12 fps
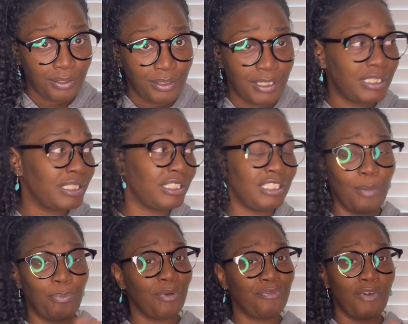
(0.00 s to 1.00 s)
This is
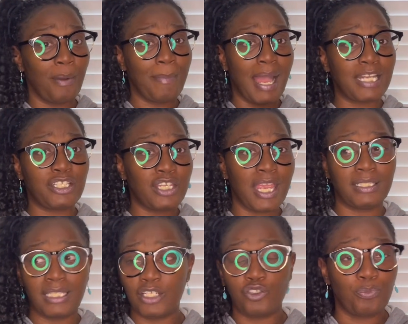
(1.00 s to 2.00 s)
separate from my check
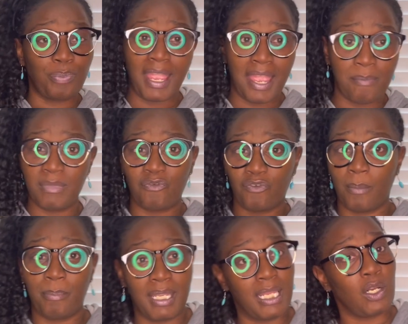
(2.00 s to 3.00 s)
that you paying me
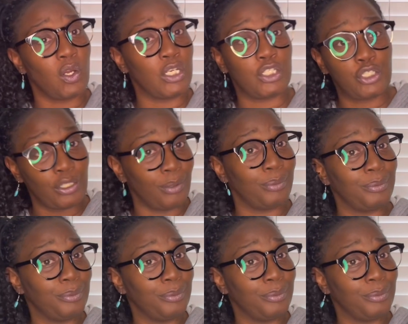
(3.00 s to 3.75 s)
from being on the show.